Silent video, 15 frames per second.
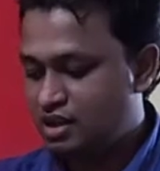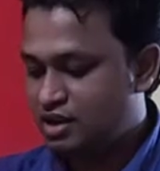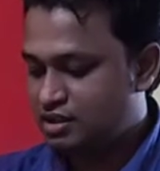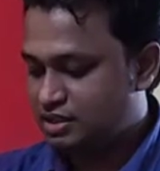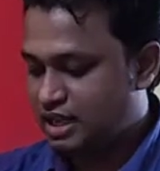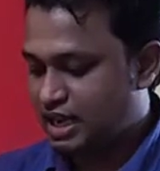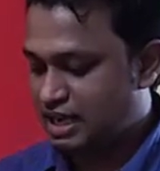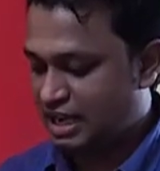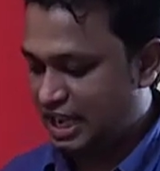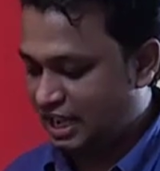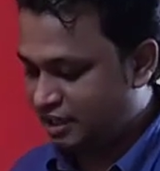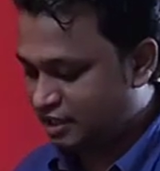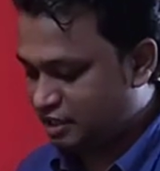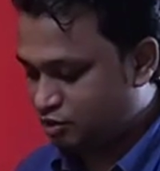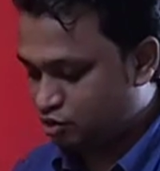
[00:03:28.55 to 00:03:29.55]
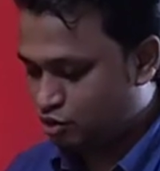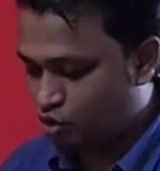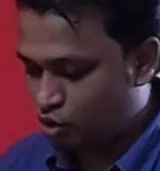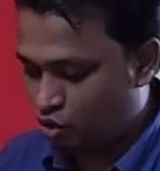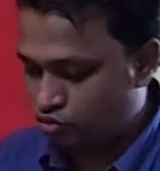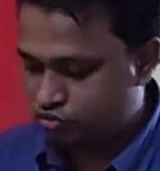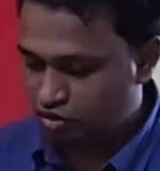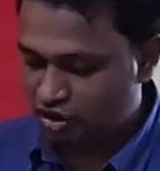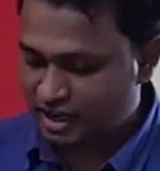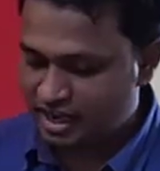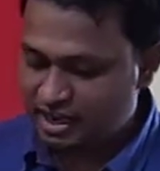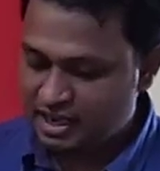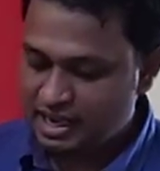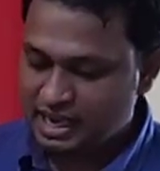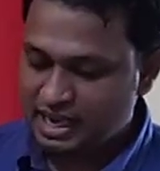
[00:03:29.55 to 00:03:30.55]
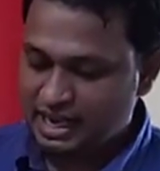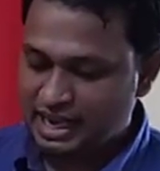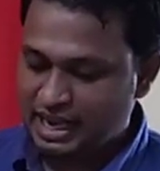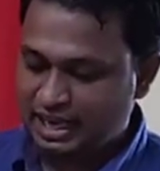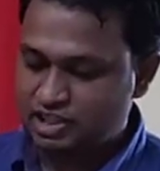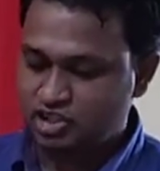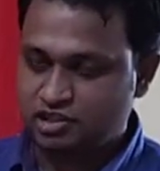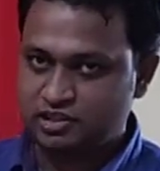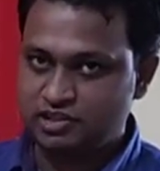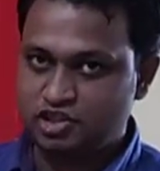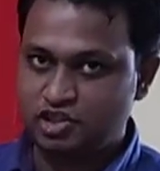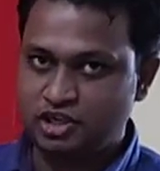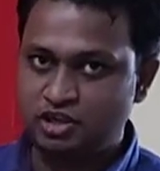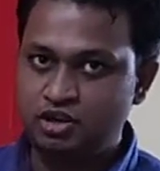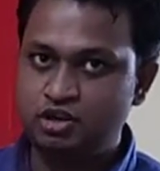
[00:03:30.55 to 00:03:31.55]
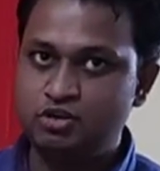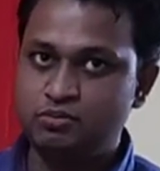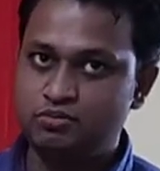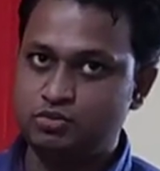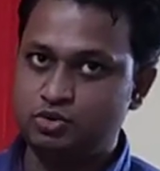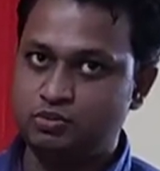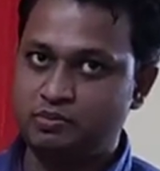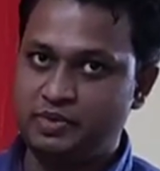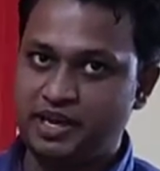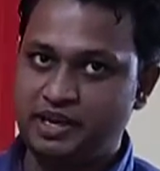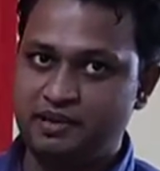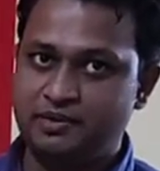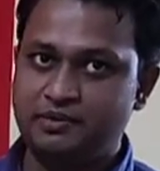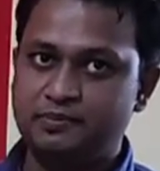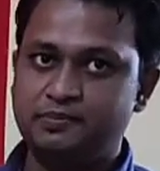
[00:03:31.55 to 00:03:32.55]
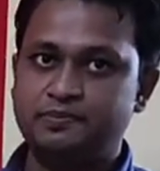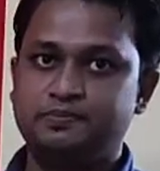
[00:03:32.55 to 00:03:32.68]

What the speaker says: the neck it will go for a extension movement.